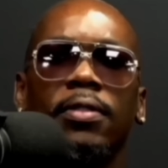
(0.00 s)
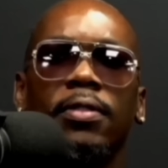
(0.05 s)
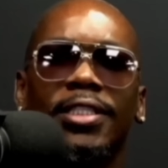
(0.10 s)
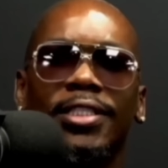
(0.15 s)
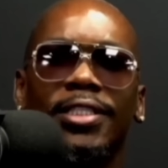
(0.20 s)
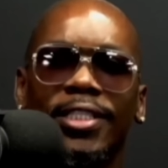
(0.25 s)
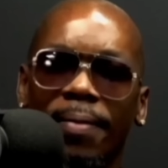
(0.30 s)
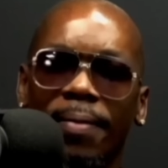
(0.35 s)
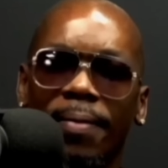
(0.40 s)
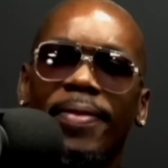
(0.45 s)

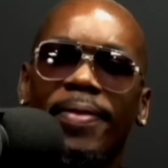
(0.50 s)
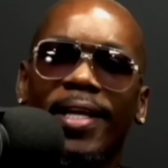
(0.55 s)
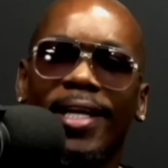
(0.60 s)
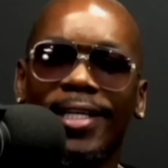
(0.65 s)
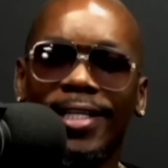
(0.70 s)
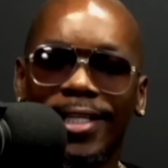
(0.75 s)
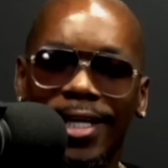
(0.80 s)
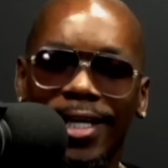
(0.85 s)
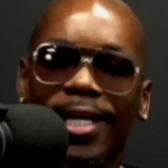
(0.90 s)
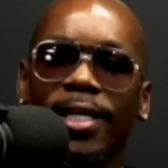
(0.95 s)

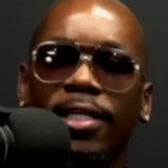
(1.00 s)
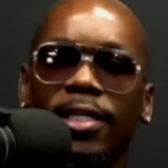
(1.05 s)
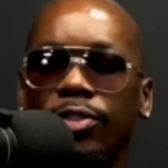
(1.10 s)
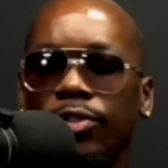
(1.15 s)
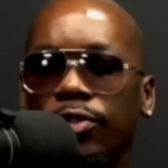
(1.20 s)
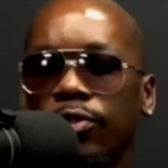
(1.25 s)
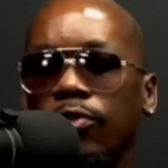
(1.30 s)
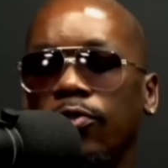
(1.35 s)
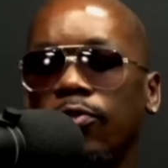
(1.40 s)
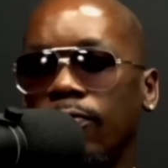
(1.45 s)
something
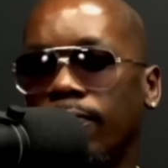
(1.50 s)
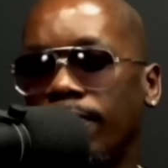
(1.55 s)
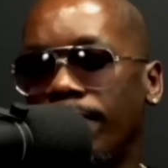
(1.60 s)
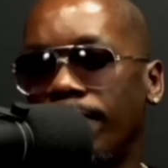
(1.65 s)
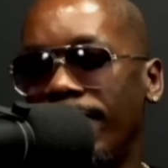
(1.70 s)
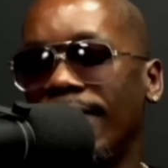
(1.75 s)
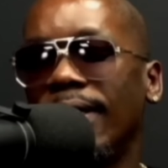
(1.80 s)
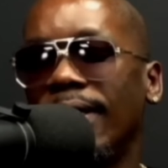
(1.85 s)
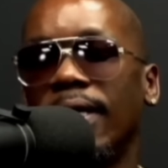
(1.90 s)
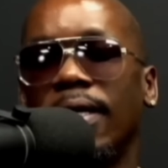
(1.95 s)
needs to
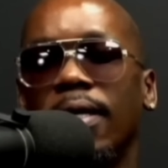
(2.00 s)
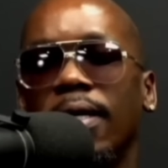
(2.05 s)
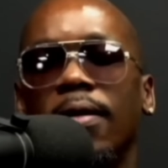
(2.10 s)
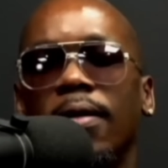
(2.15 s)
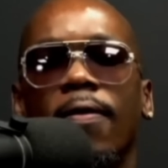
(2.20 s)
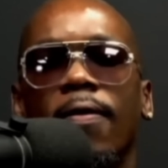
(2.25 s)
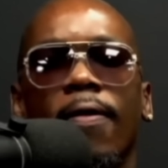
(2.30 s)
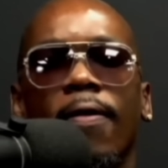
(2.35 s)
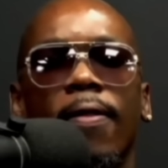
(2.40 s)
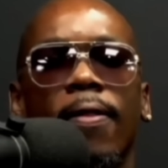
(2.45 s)
be
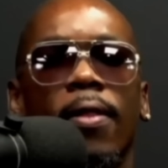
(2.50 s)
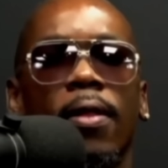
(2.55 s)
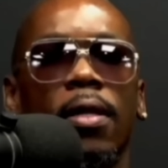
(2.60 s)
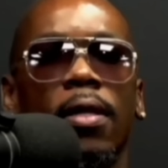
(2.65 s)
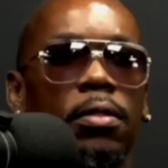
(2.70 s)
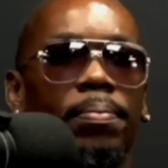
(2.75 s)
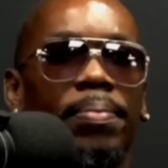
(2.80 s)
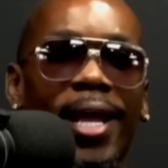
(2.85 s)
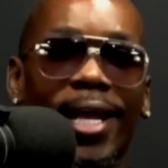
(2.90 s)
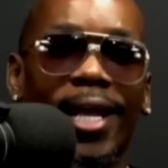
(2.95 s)

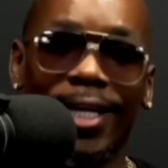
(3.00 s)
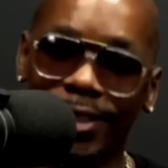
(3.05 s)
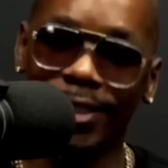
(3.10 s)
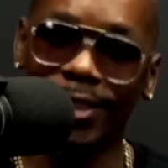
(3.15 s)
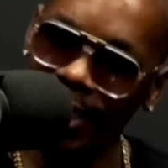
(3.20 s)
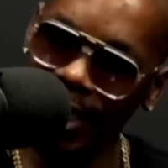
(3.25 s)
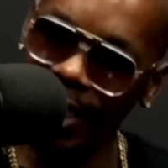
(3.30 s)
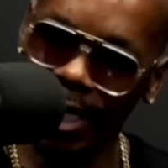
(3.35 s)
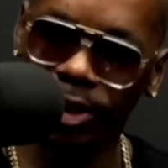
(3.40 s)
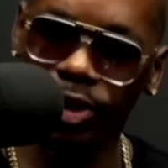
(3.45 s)
paid
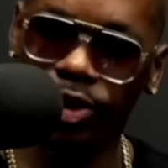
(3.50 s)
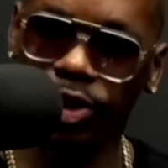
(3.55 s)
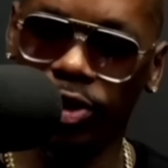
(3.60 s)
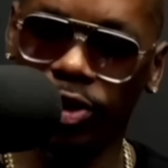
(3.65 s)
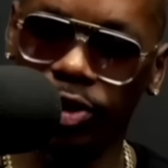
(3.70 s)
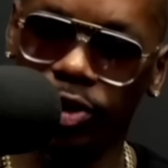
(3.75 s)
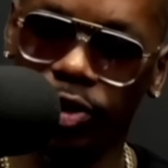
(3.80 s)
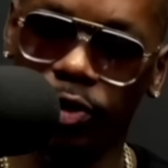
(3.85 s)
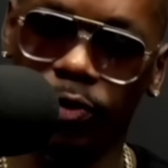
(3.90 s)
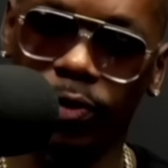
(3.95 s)

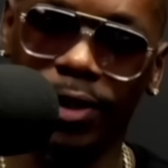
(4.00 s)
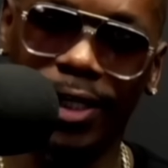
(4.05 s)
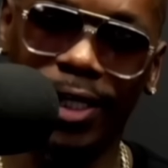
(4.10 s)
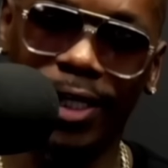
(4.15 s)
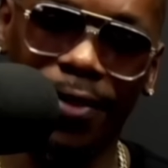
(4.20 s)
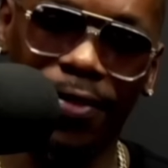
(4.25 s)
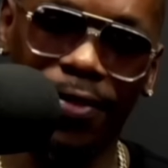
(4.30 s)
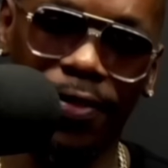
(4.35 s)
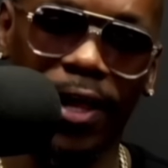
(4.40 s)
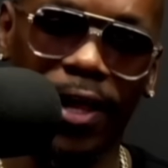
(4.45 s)
attention to that
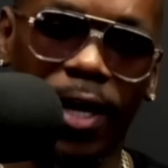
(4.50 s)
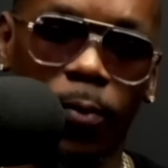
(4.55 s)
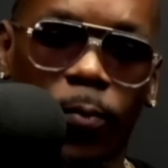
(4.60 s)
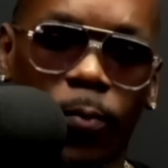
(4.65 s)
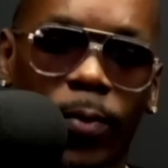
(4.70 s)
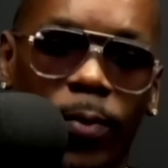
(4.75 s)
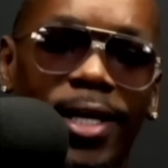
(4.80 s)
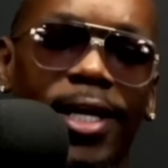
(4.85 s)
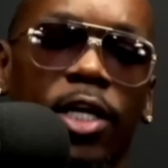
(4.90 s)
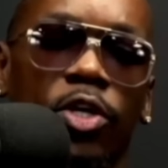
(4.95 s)
I think
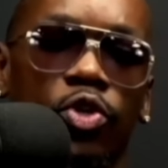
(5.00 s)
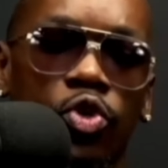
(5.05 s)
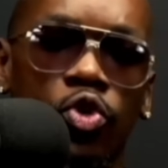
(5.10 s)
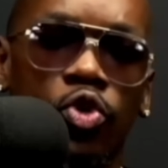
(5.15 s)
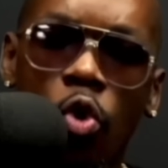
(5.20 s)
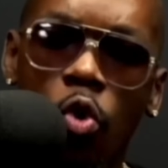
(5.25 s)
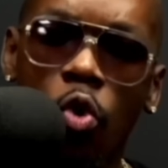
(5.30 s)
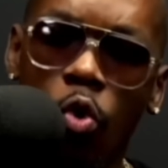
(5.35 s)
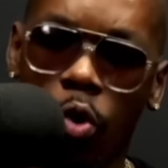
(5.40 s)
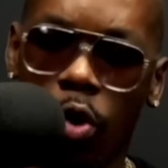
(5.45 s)
we
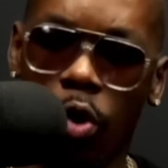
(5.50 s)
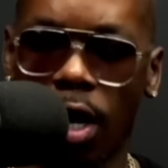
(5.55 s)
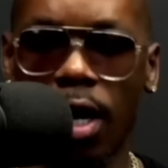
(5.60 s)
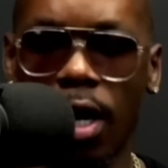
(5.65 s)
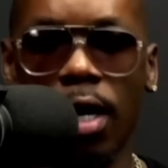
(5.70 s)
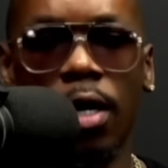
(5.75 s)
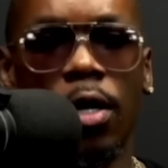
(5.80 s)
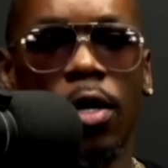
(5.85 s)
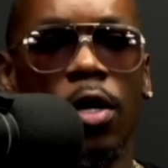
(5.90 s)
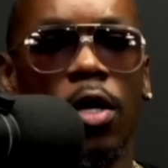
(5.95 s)

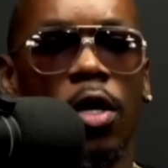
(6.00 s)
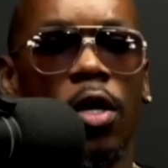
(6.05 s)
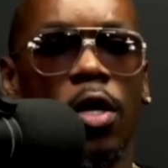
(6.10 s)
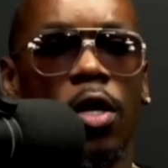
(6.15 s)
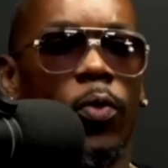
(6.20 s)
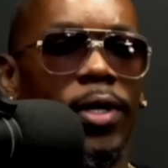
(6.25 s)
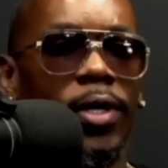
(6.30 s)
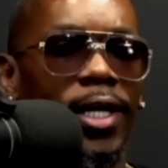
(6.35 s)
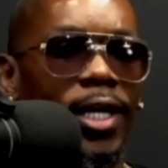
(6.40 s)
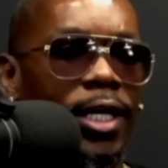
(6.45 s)
ignore
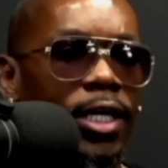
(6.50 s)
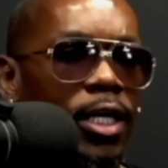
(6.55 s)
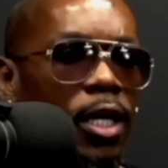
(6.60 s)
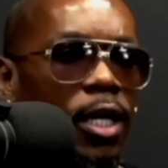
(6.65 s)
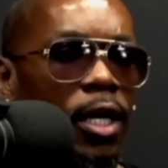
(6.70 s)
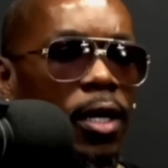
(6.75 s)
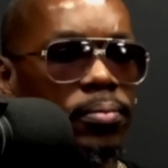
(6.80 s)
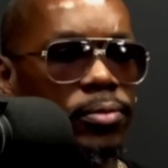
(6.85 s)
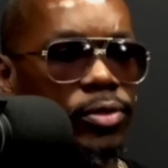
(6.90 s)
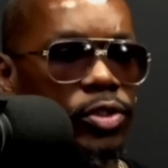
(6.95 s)
when it
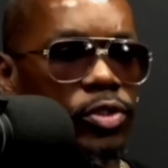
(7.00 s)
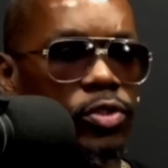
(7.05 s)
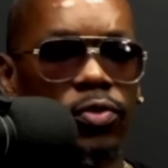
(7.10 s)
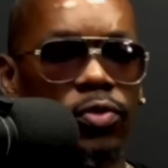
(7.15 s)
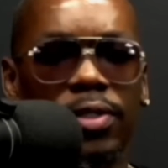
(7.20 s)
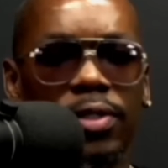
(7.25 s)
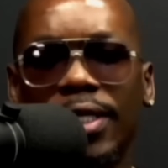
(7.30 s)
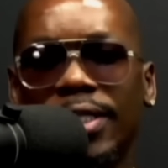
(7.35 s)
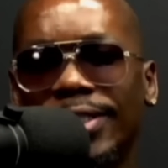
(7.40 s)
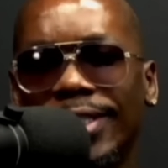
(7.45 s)
comes
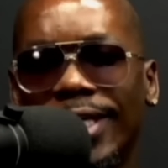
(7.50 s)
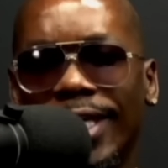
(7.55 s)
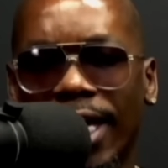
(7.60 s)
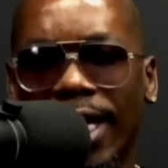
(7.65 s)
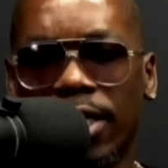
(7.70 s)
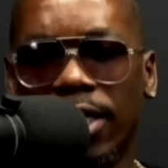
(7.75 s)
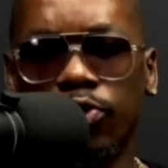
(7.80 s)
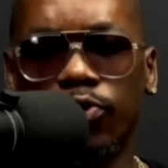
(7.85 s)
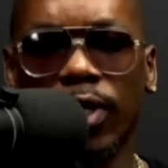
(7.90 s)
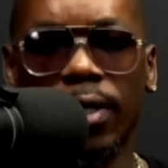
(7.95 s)
to these
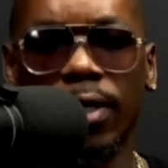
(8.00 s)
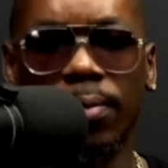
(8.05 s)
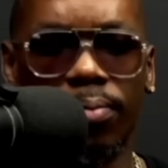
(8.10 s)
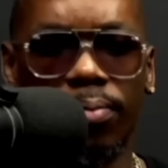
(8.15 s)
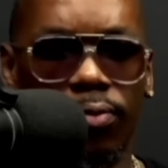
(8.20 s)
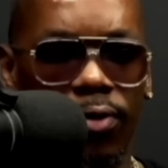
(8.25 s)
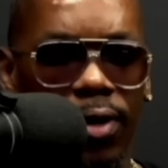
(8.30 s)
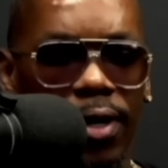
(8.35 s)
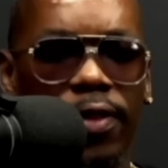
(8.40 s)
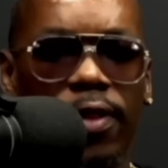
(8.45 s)
Kendrick
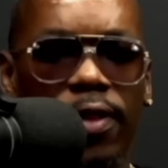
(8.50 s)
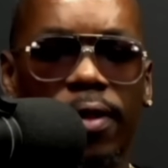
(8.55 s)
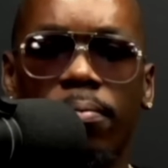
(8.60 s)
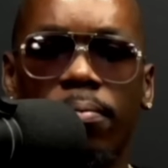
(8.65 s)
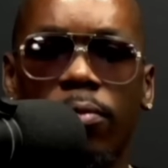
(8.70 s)
brother